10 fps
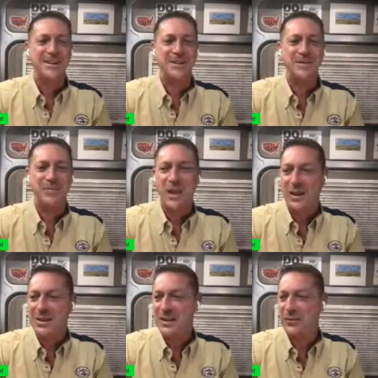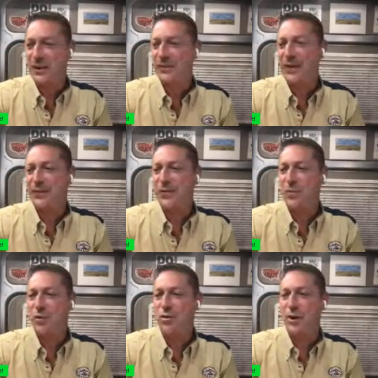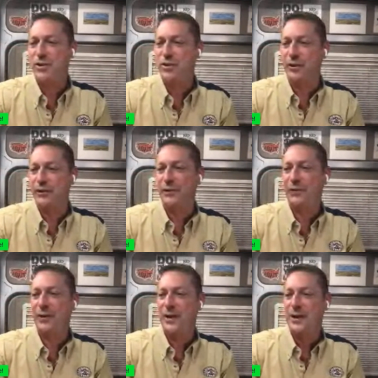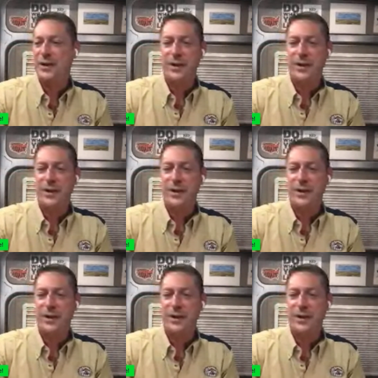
Um, let's see if we can find a few more questions.